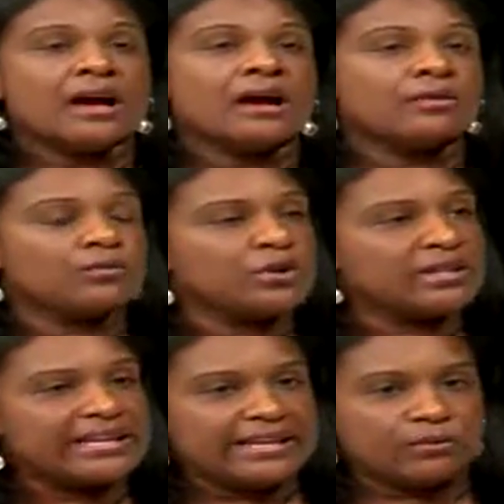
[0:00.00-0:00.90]
I
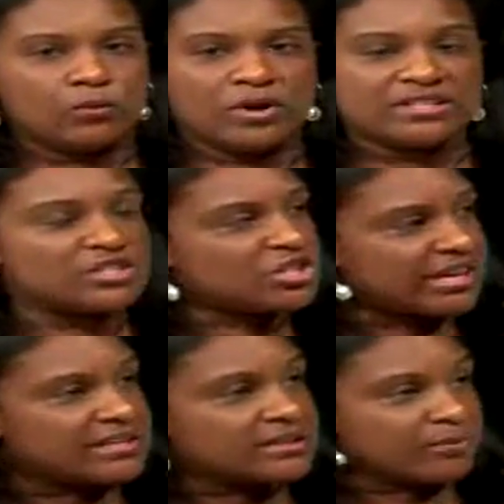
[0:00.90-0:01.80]
really want to
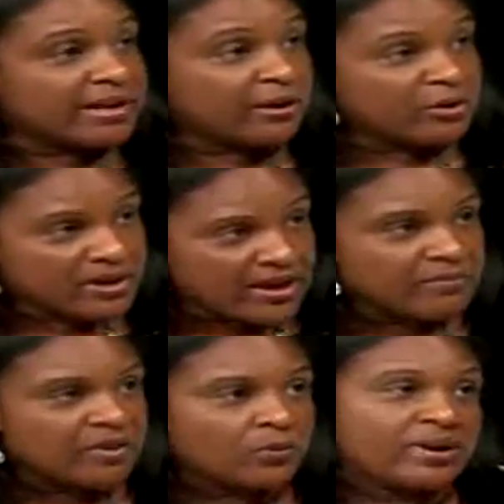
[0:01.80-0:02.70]
change the
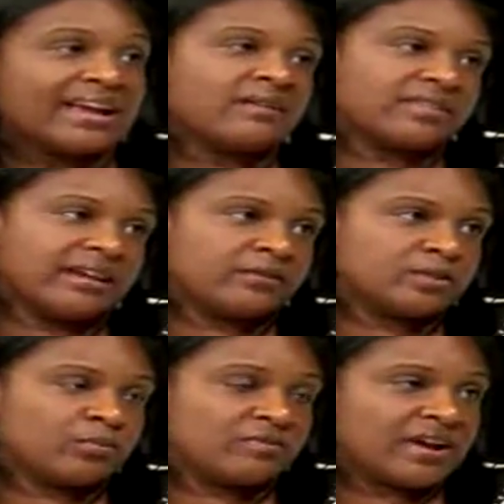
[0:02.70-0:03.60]
paradigm in the way healthcare
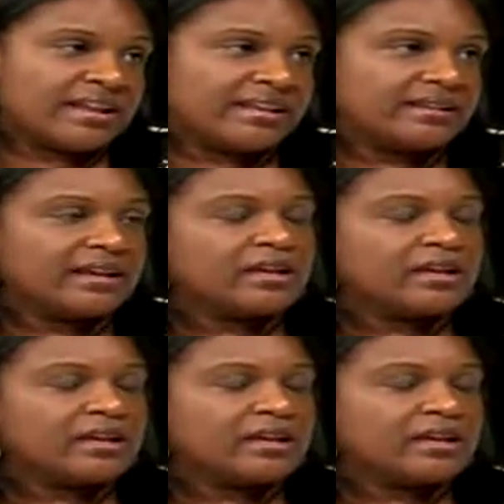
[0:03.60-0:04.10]
is provided.